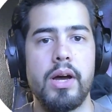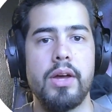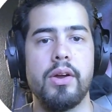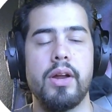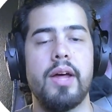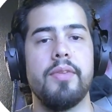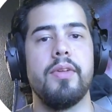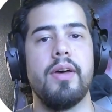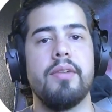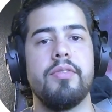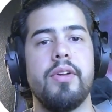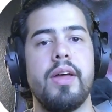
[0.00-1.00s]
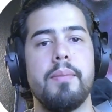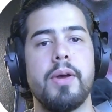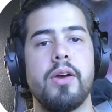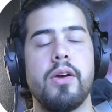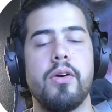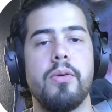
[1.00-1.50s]
You're gonna have to, after that,
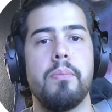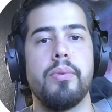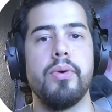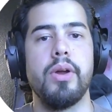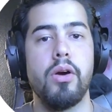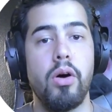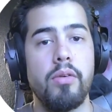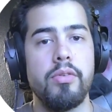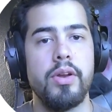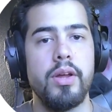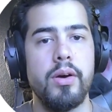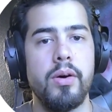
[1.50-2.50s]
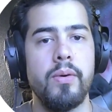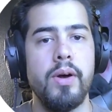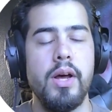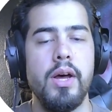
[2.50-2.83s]
make a good pre-call video